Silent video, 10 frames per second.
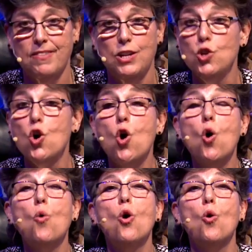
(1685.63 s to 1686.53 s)

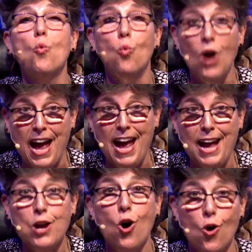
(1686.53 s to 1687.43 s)
No
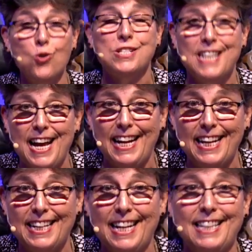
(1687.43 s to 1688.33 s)
way, Jose,
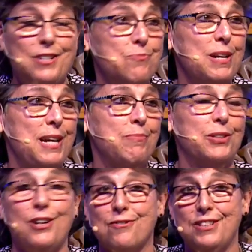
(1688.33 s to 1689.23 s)
that you'd be able to
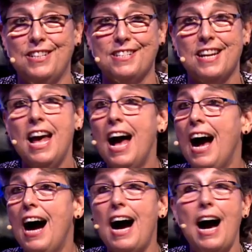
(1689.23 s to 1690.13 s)
cover this.
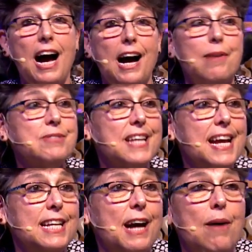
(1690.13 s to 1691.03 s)
I'm
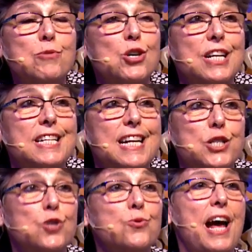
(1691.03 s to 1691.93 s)
saying, I'm looking that
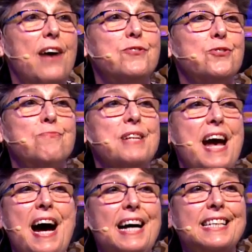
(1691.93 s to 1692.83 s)
you would have to be
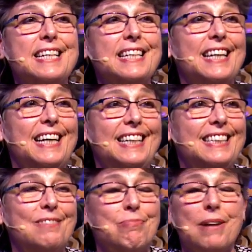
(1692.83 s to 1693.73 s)
adding
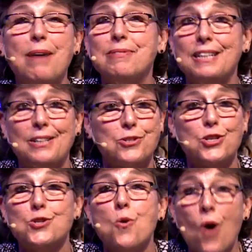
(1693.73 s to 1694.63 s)
probably close to
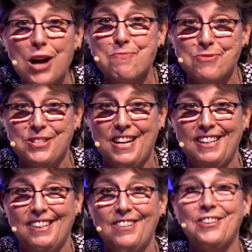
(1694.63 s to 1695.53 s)
20%,
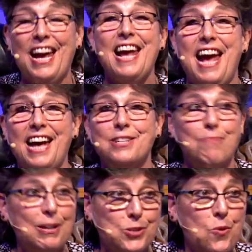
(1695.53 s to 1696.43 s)
okay? Add
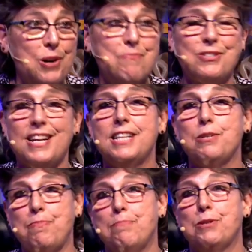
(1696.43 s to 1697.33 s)
about 20% to
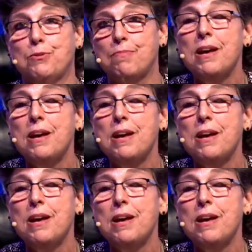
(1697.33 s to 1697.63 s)
people's